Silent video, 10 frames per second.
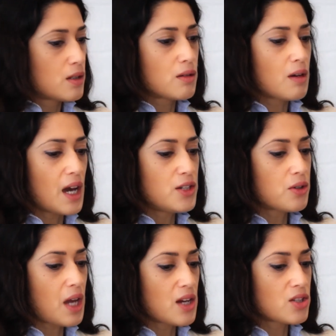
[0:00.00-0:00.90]
So
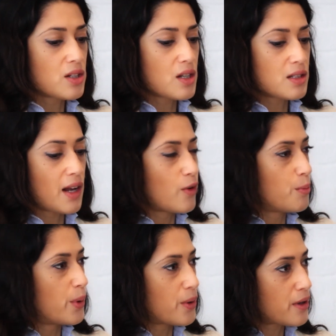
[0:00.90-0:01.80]
education doesn't have a
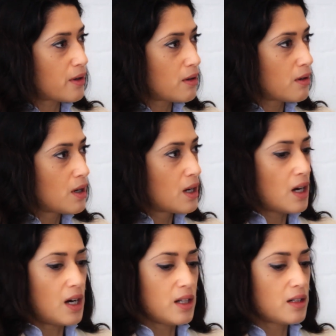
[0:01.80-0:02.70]
border,
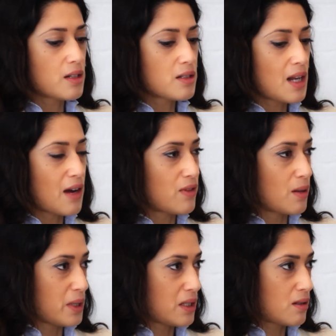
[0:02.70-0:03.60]
and it doesn't have
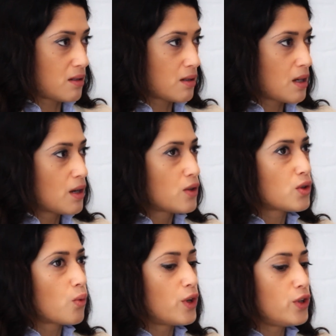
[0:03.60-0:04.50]
limits. Yes.
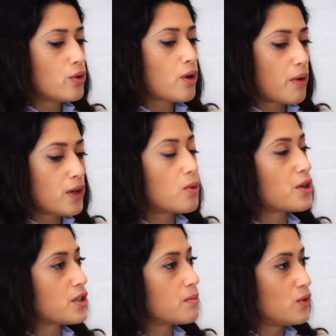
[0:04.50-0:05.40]
So when you go and you
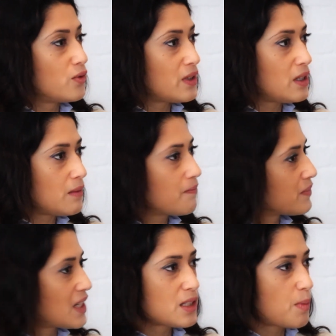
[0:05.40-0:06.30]
watch a movie,
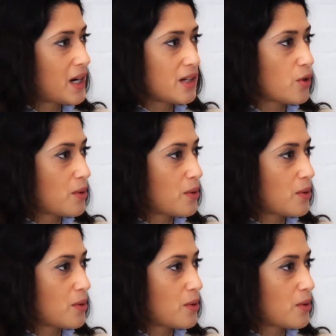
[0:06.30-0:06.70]
that's part of